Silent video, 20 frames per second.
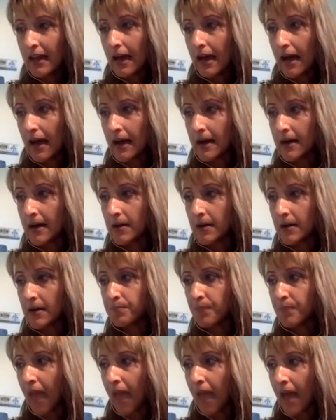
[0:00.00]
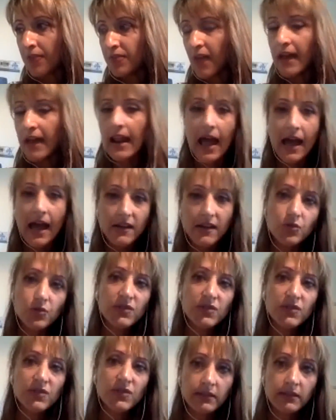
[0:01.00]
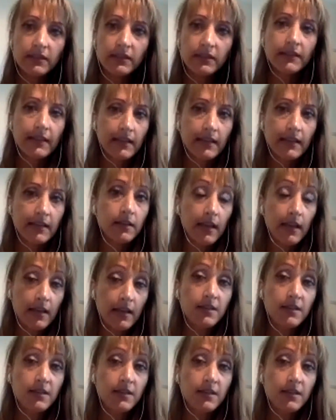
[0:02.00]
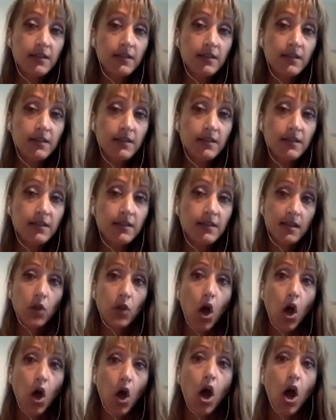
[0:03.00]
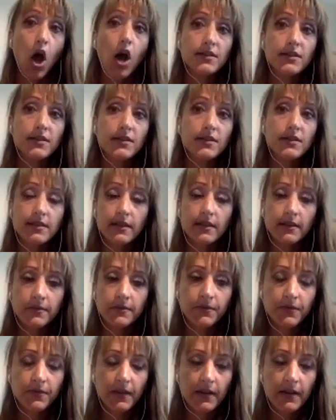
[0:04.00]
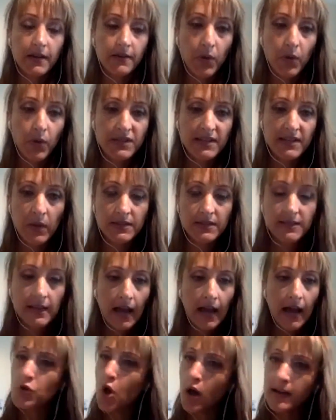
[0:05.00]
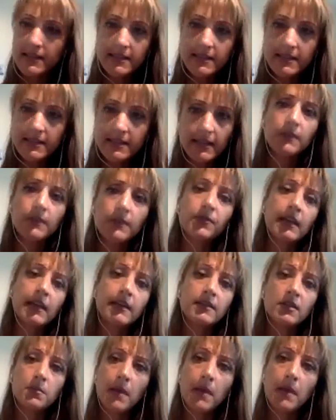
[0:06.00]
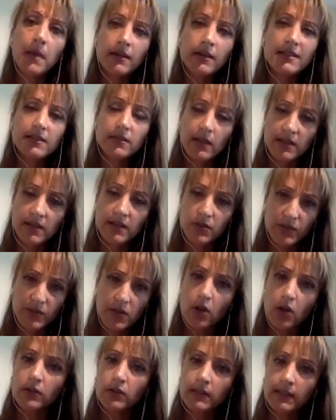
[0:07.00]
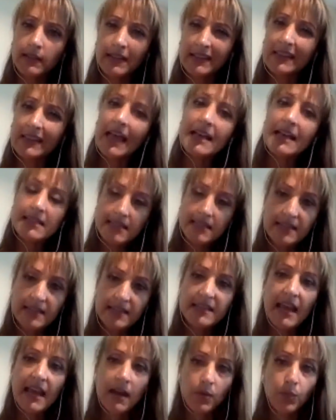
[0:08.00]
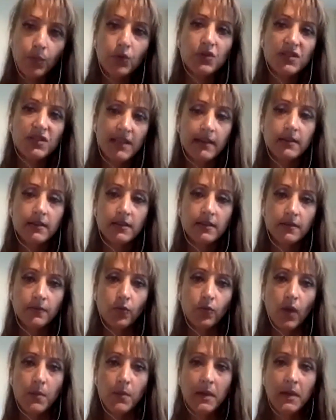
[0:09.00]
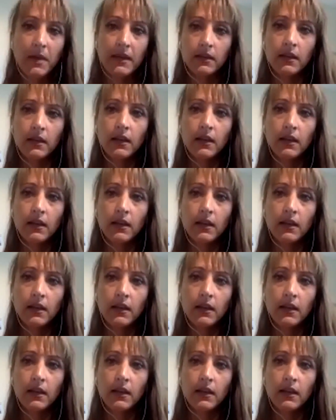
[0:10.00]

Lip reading: And that has resulted in some loss of participants. Not a significant amount. It's resulted in less than 10% of women